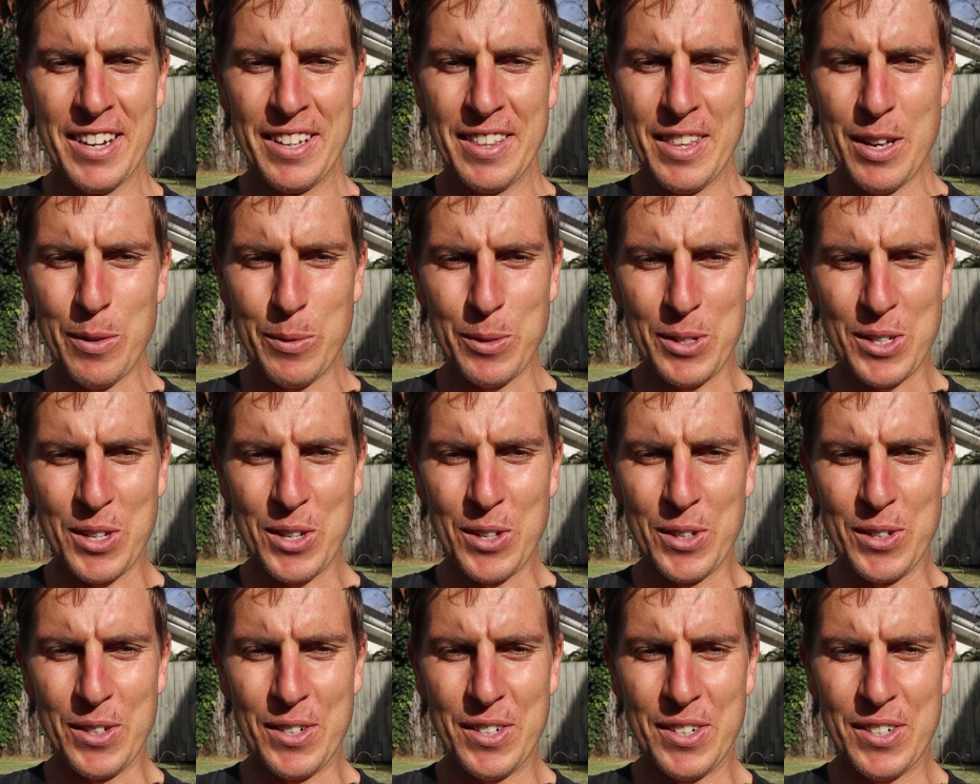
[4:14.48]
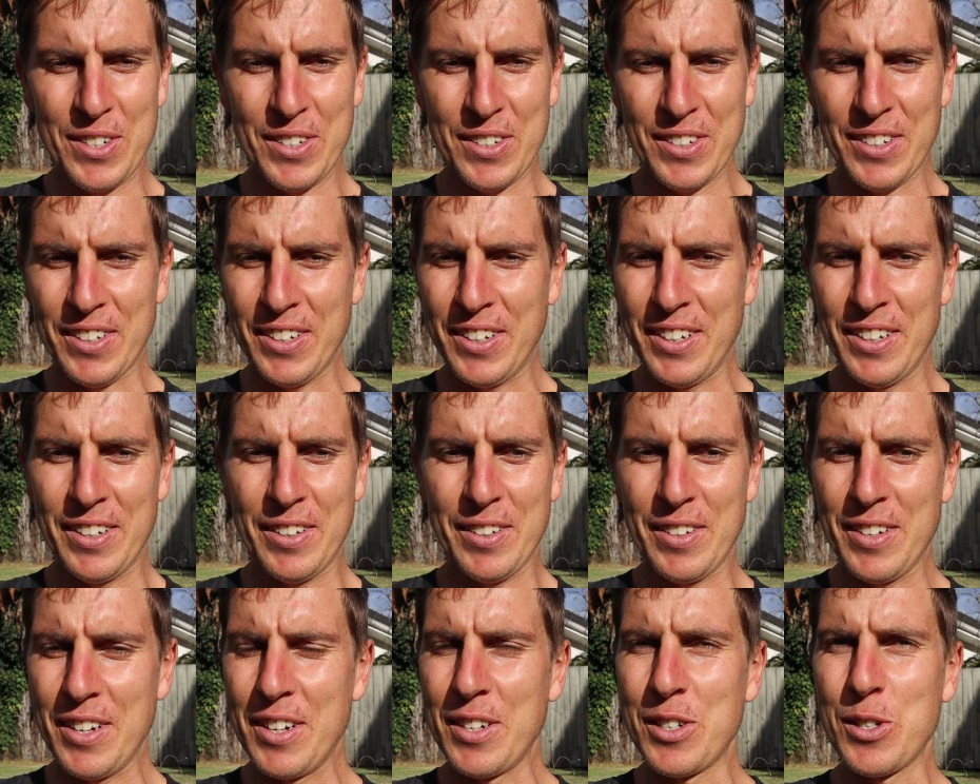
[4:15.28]
That was good,
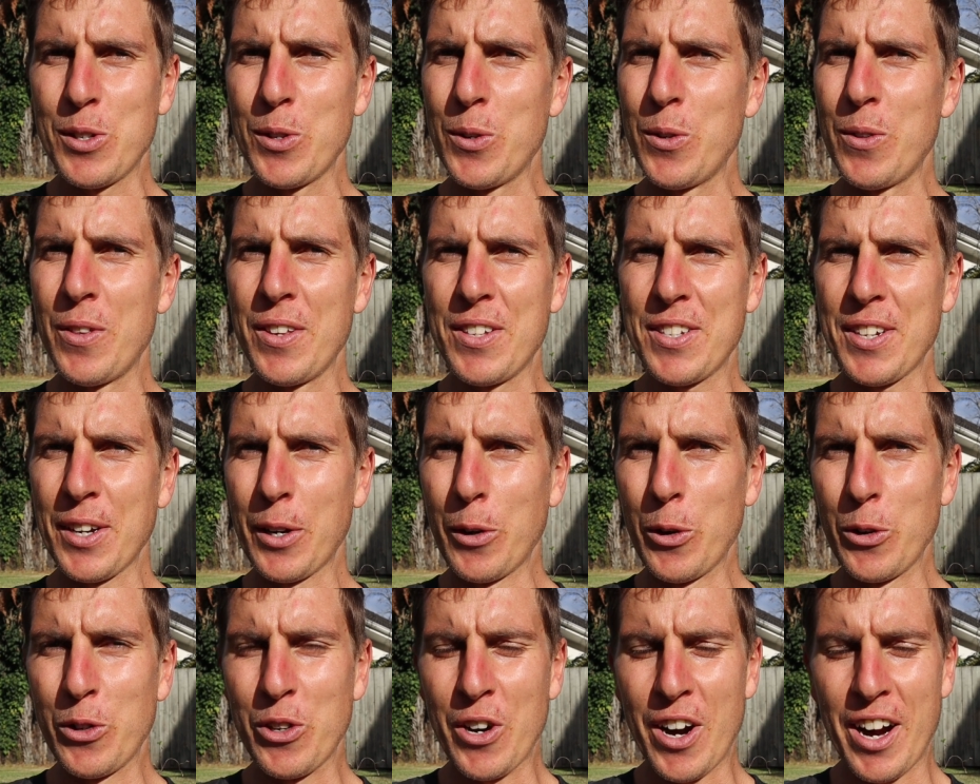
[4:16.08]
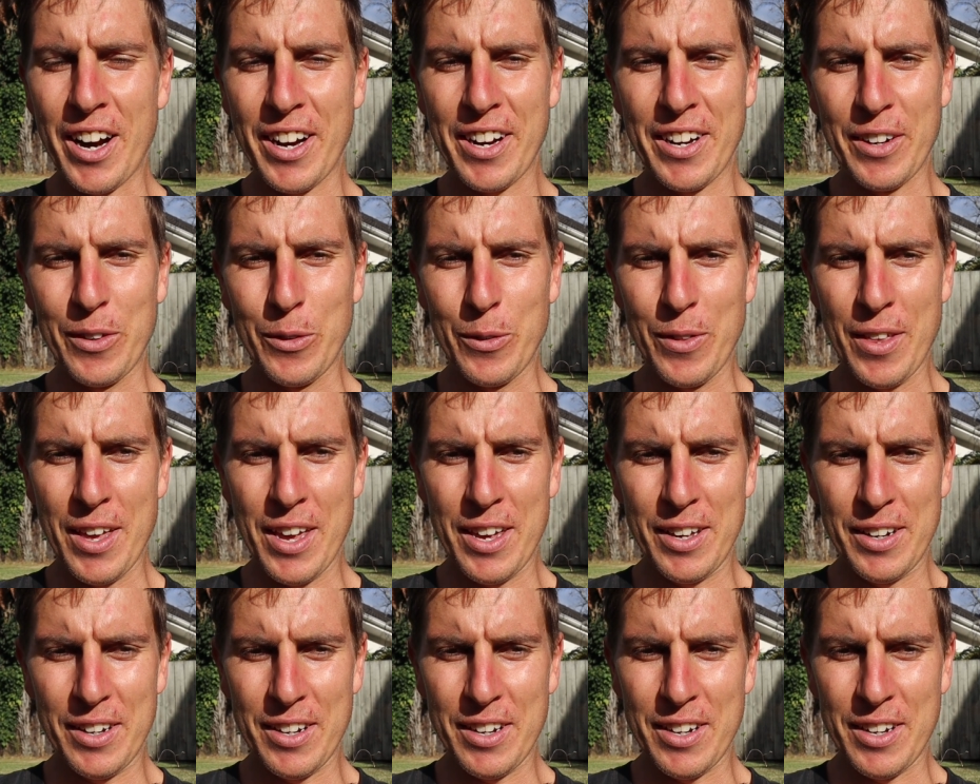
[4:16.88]
and into the single track and all
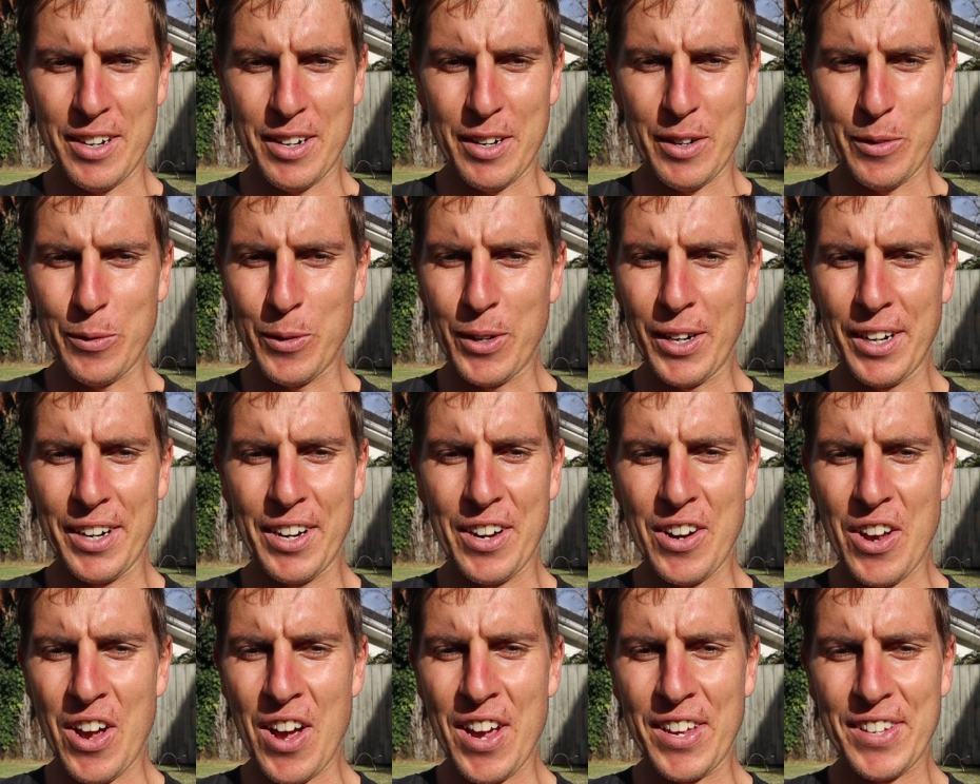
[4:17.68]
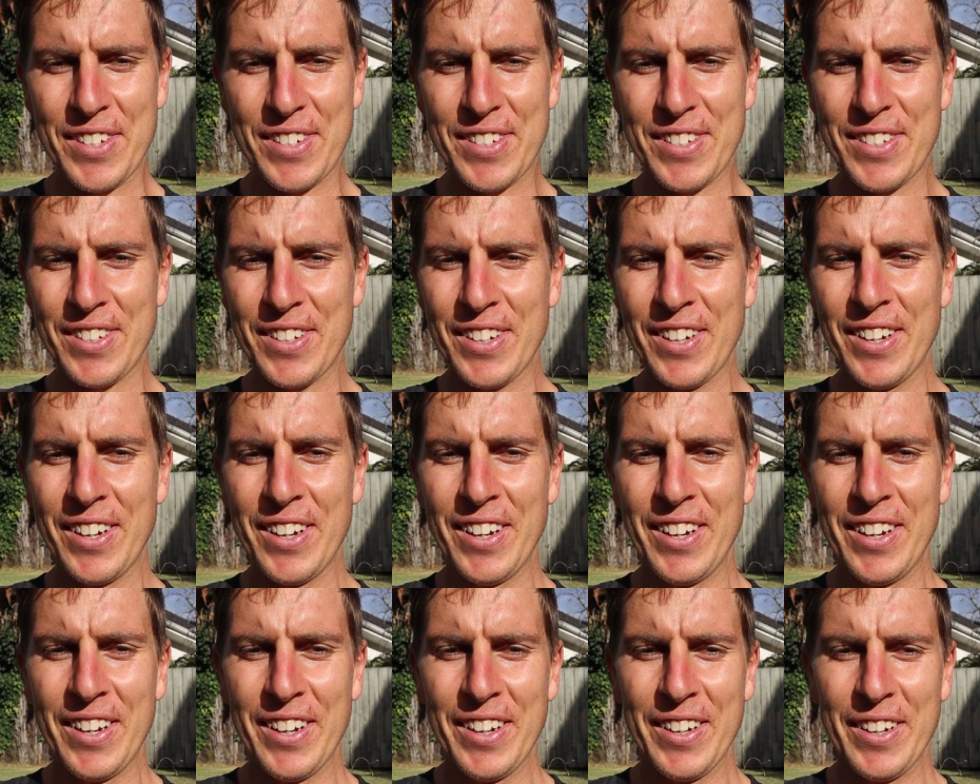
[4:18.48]
that. Really nice,
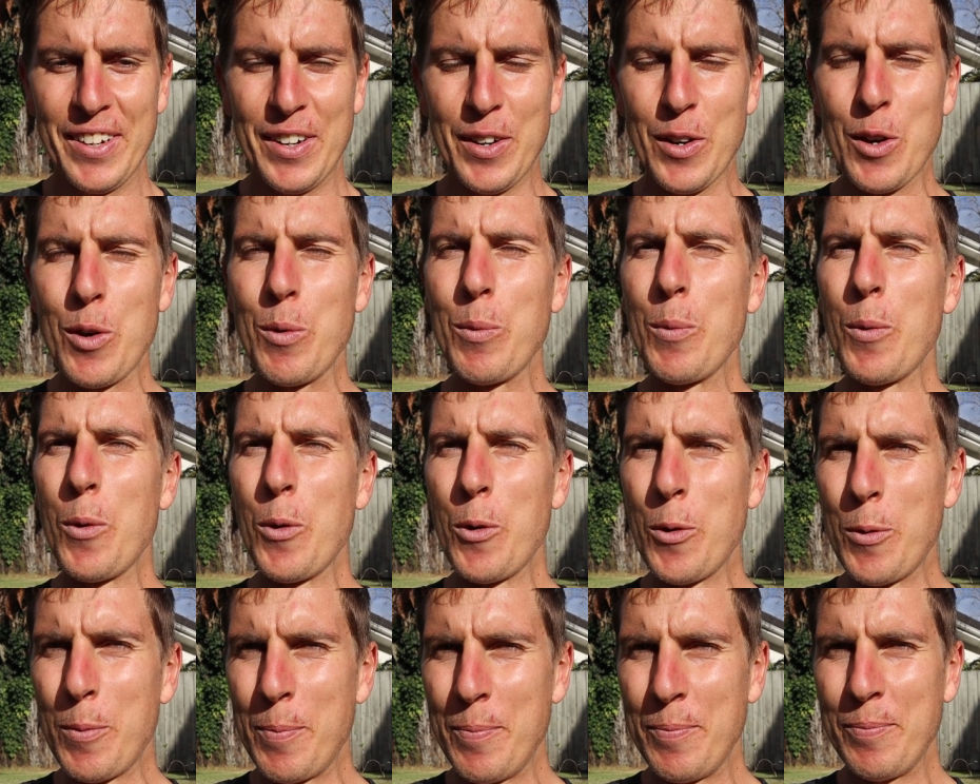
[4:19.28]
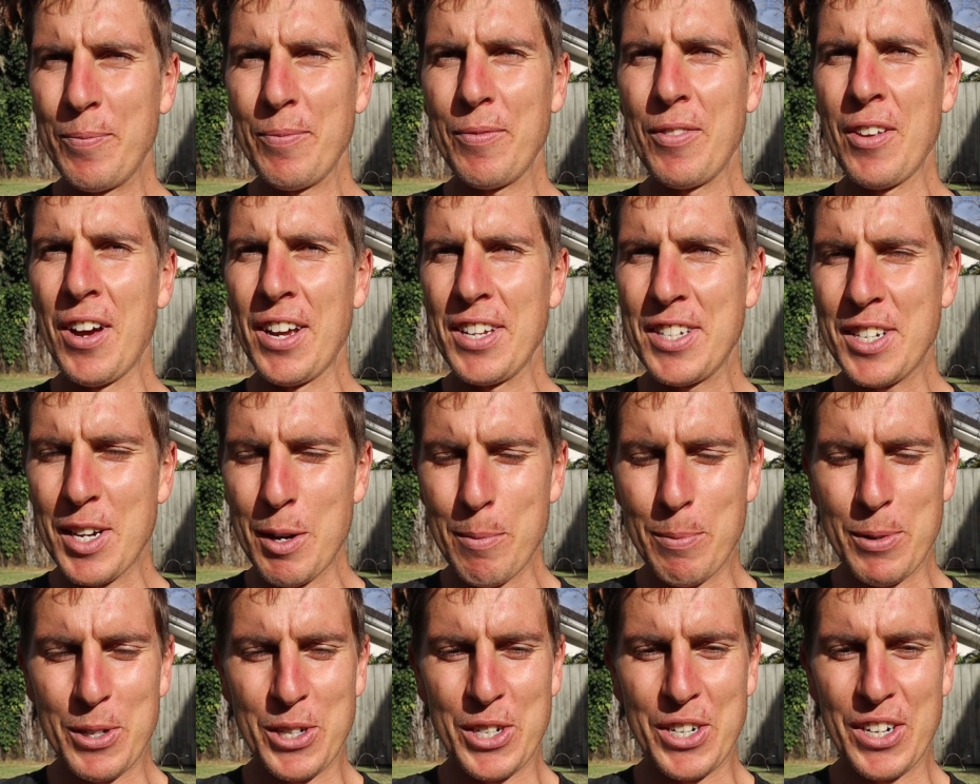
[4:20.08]
warm, nice
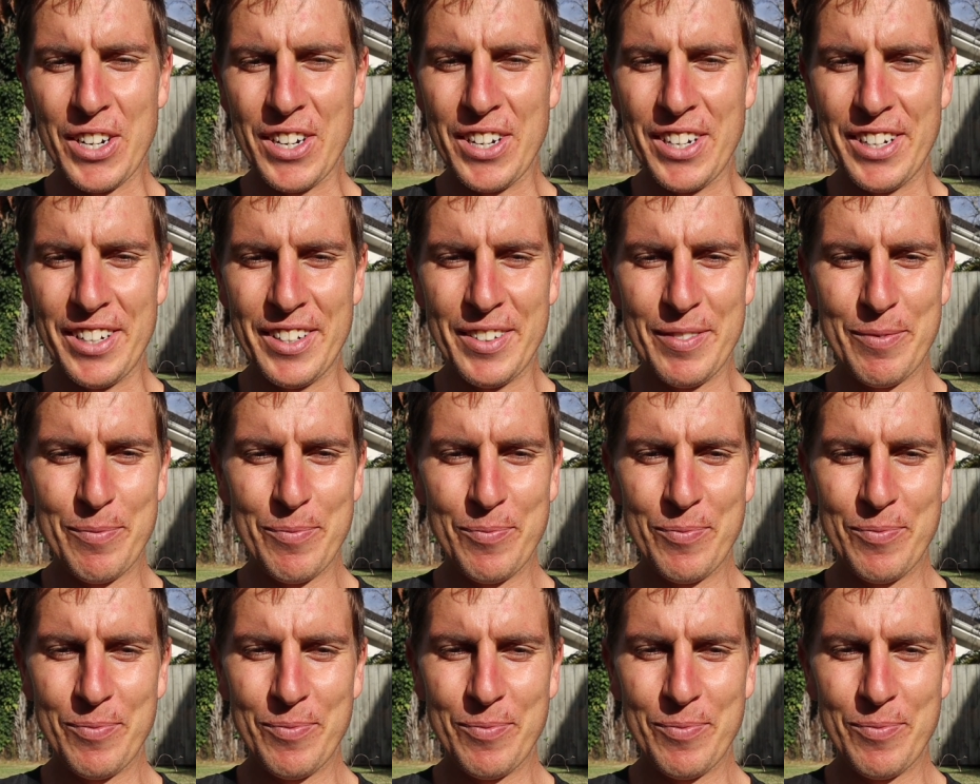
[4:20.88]
temperature.